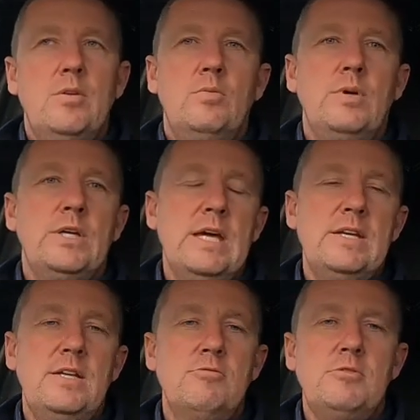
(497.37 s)
We're
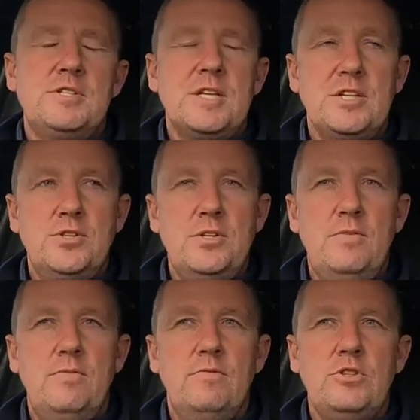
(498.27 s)
heading into recession.
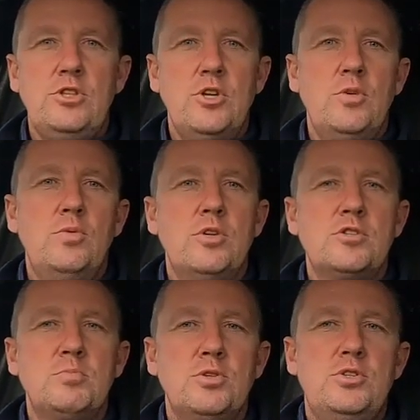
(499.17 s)
You,
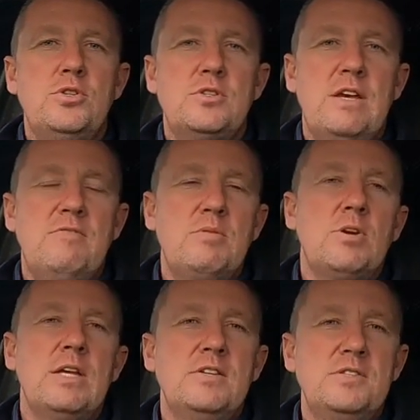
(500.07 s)
as much as
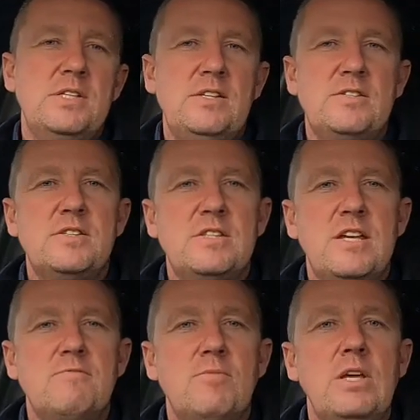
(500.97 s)
everybody else, needs to
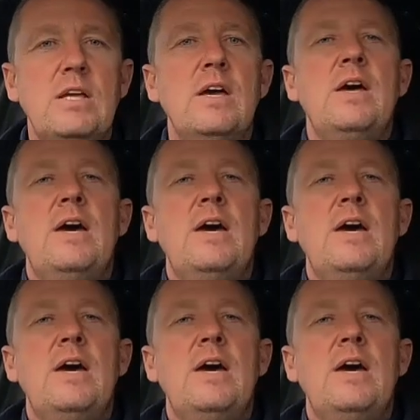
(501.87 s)
save money.